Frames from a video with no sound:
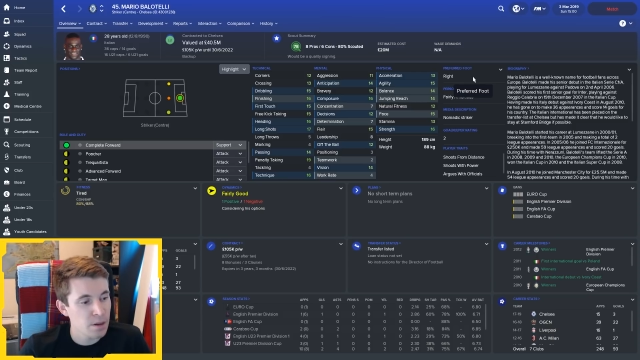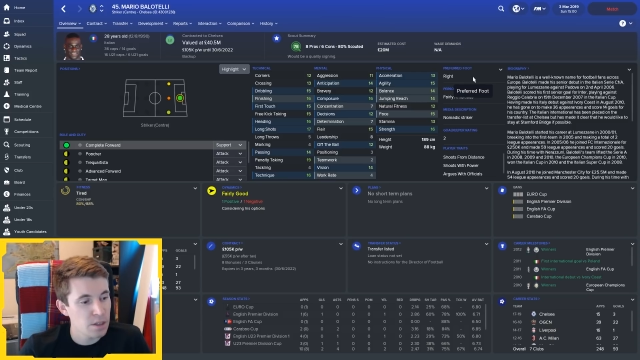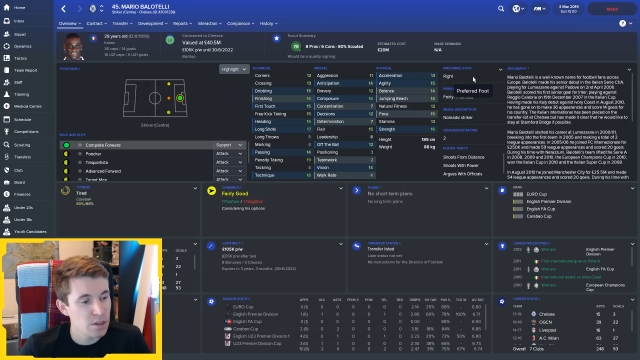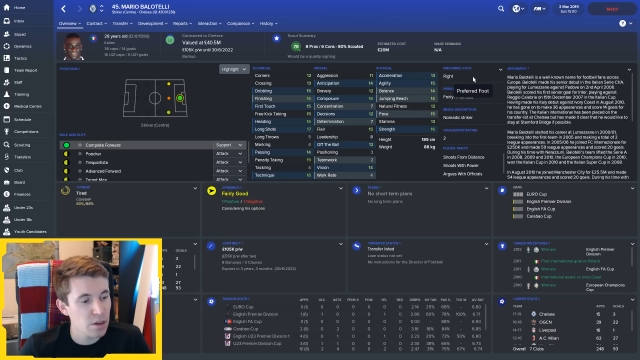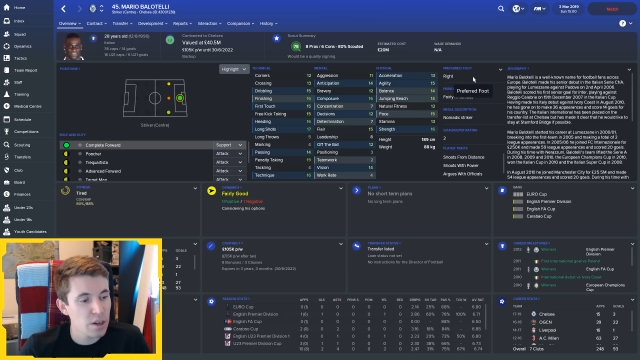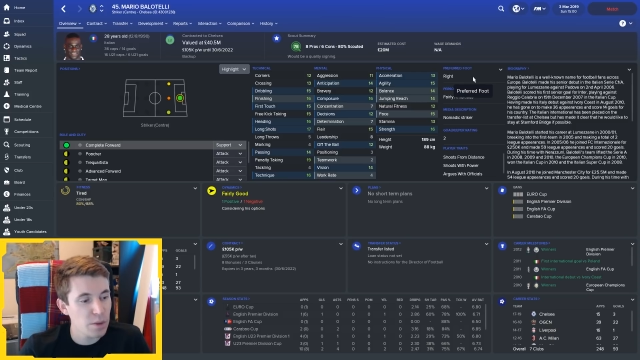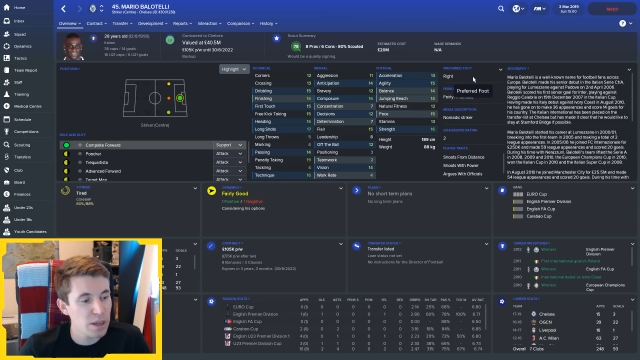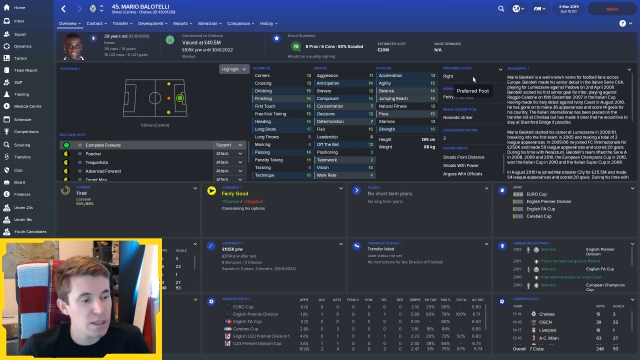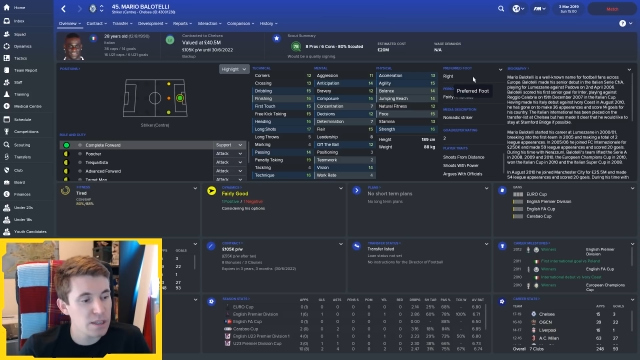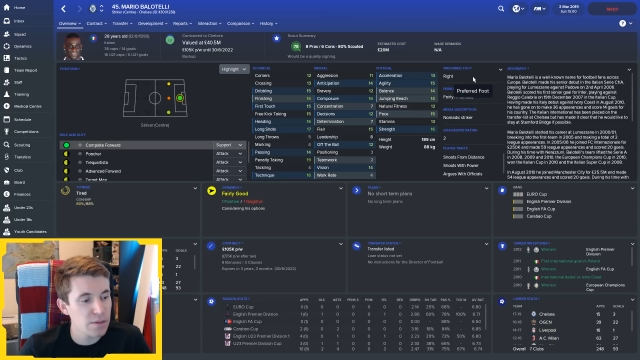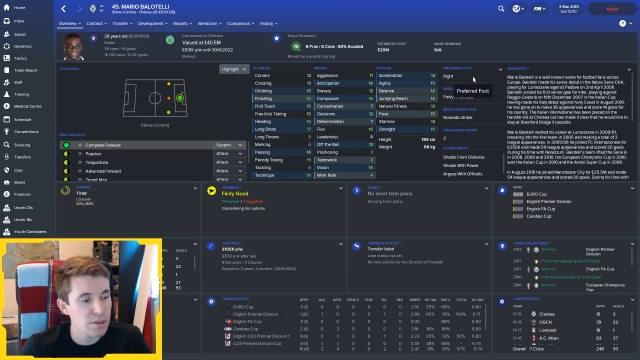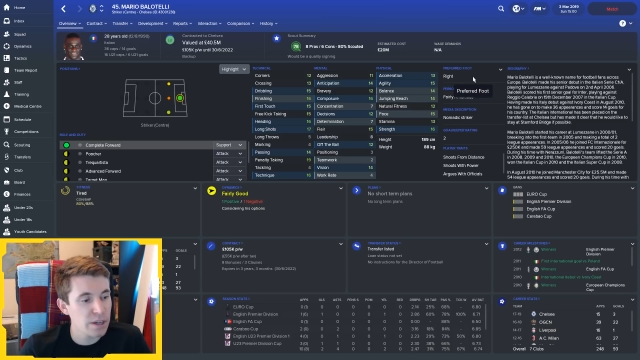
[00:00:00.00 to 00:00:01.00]
He's only
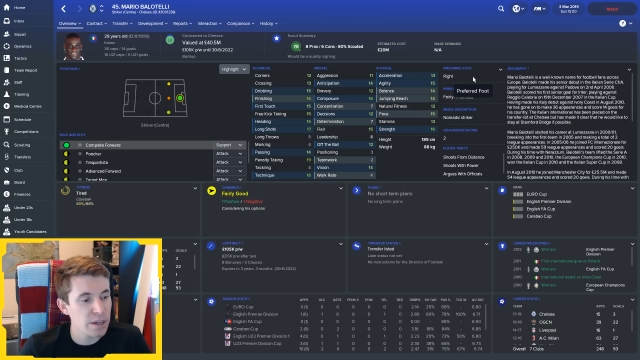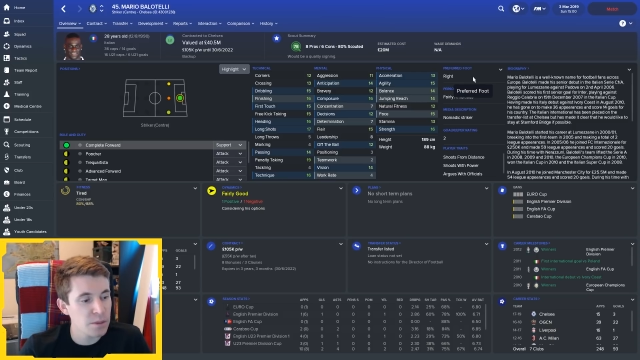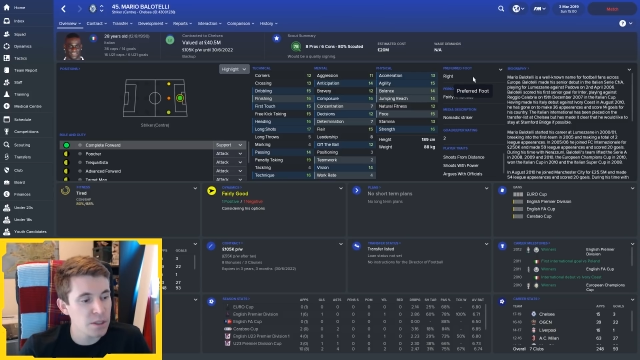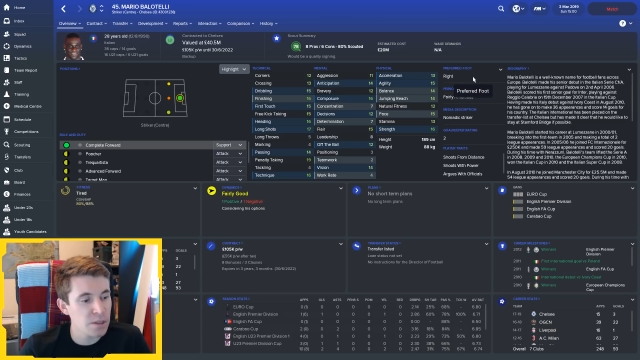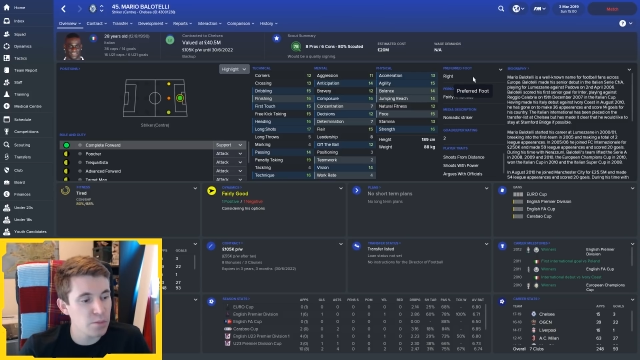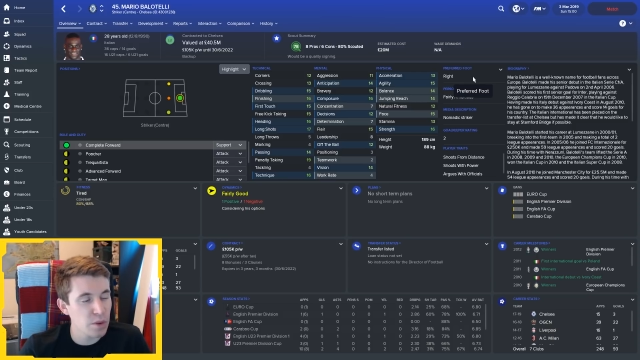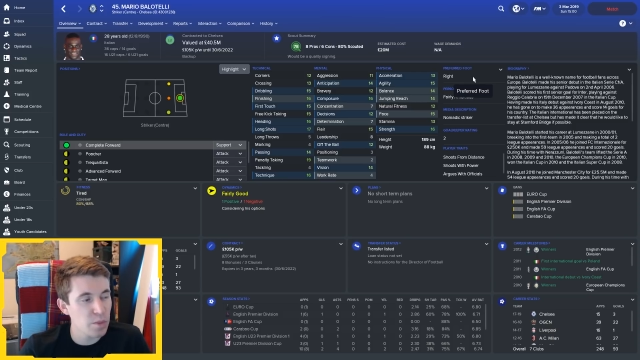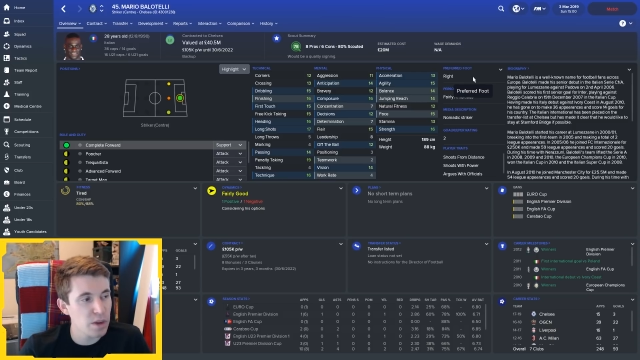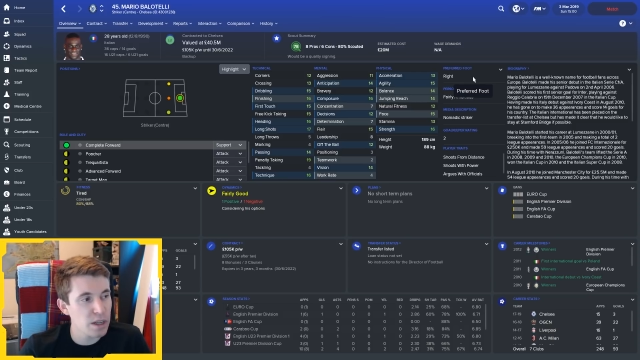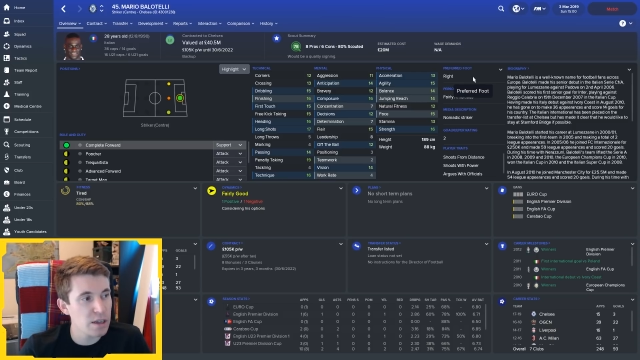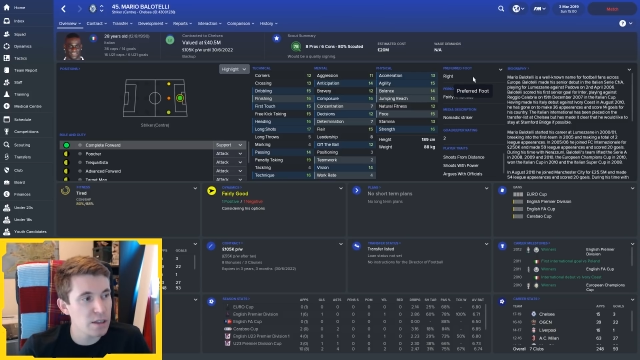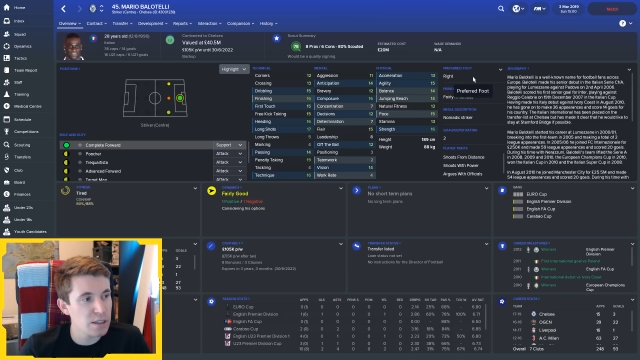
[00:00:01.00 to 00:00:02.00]
played 7 games in the Premier
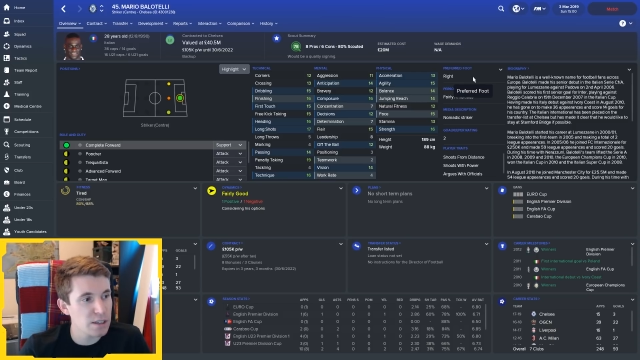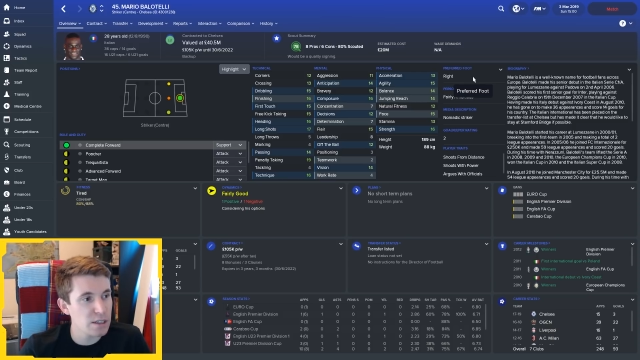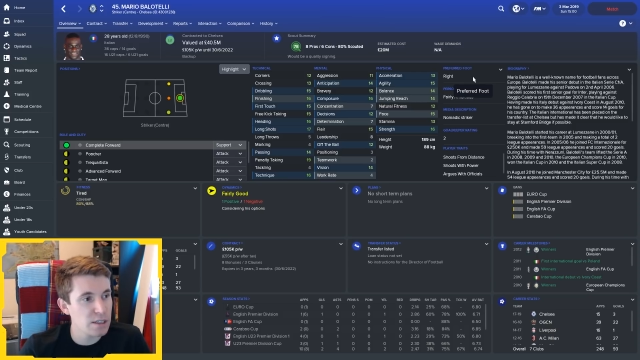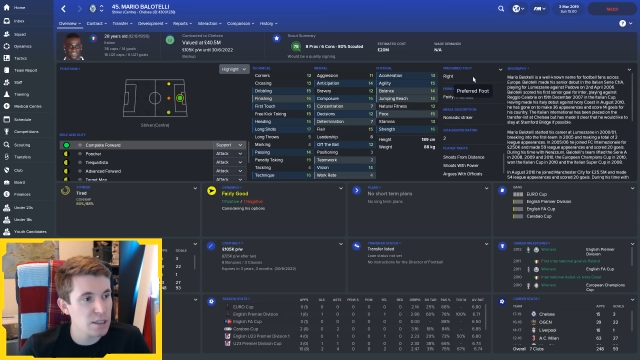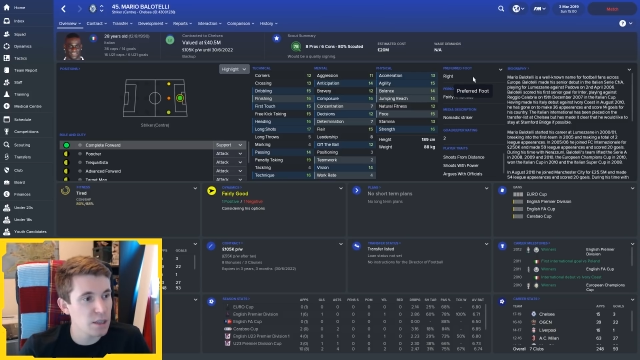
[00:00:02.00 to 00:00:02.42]
League and 6